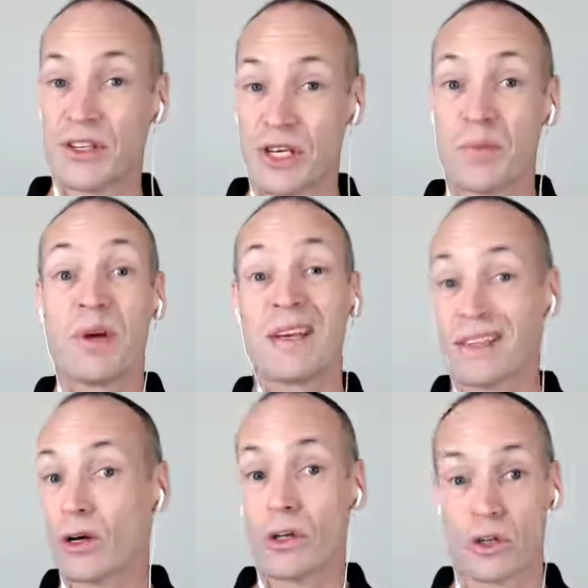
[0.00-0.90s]
it can be as
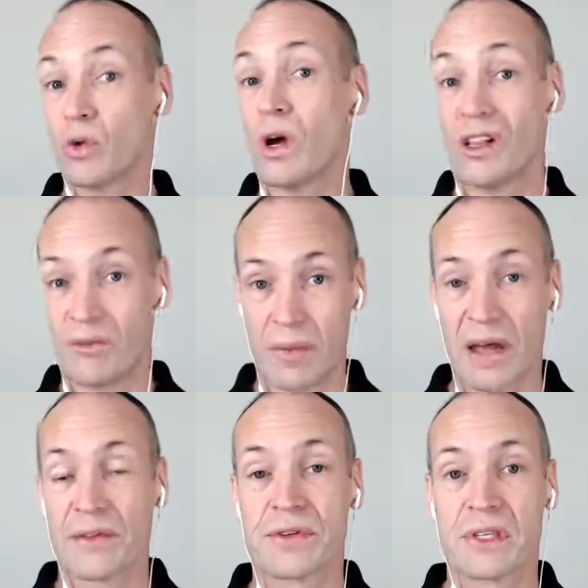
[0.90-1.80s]
long as 12
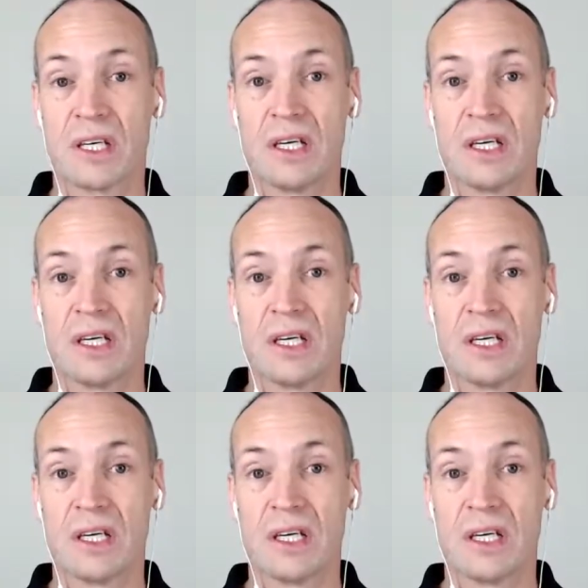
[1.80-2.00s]
months.